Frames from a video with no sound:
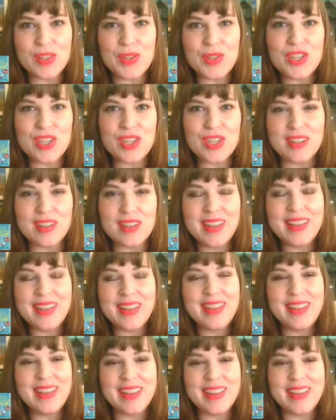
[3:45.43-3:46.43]
You
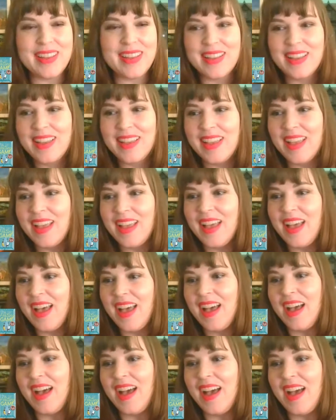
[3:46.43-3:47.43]
create your own
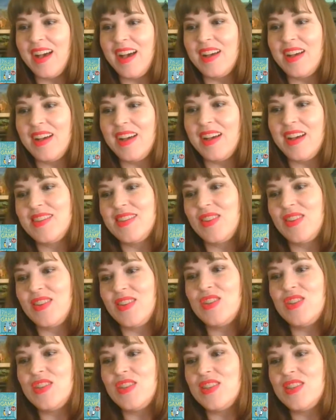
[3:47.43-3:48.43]
solution.
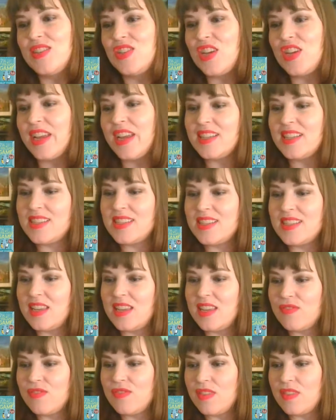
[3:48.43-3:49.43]
So
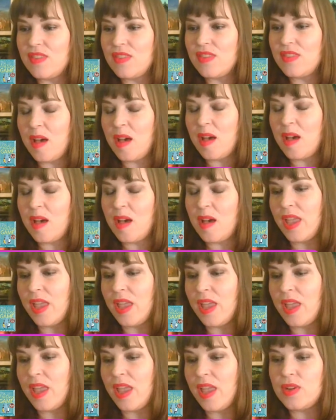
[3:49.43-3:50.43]
I'll just check to see if
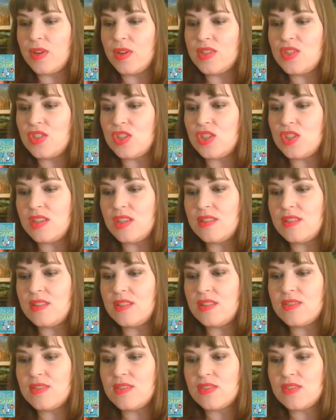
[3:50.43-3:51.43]
we have any
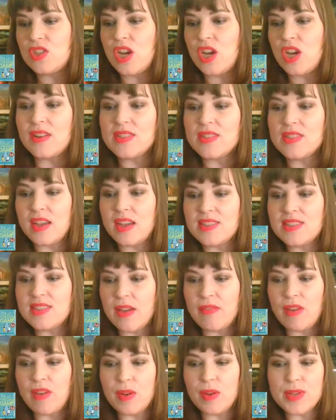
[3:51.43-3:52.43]
questions. Sharon's
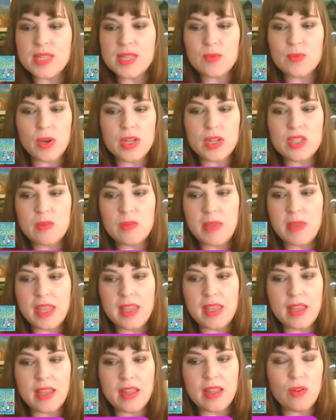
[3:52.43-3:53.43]
asked, have I always wanted to
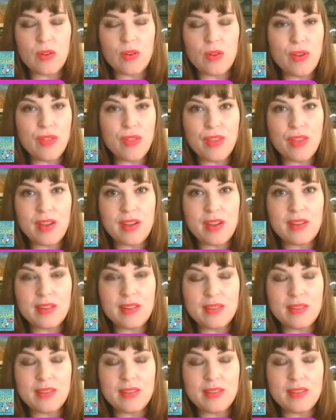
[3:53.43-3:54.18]
be an author?